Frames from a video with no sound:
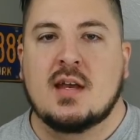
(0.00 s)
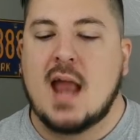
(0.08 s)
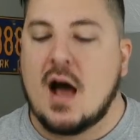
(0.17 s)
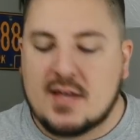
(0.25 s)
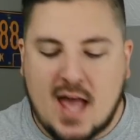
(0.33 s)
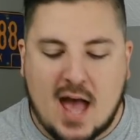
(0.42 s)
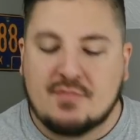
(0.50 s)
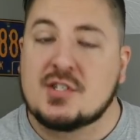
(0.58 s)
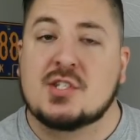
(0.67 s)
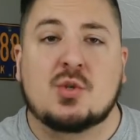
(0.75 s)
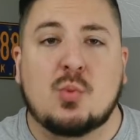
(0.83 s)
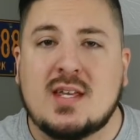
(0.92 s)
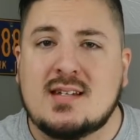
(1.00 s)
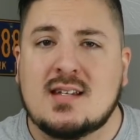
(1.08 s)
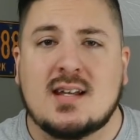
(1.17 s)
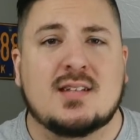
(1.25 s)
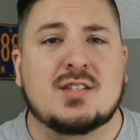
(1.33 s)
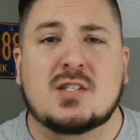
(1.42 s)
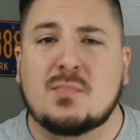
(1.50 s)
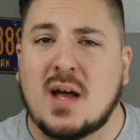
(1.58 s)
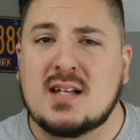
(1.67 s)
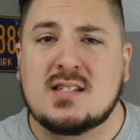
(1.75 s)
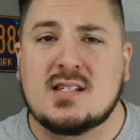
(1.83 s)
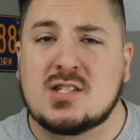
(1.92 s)
Now you have a sweet and
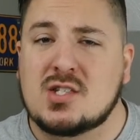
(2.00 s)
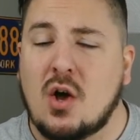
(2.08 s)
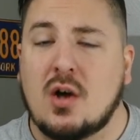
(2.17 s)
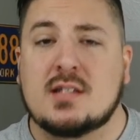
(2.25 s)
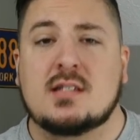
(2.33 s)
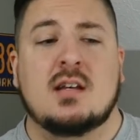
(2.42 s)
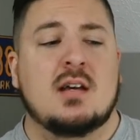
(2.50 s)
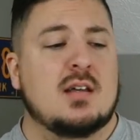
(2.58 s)
spicy sauce.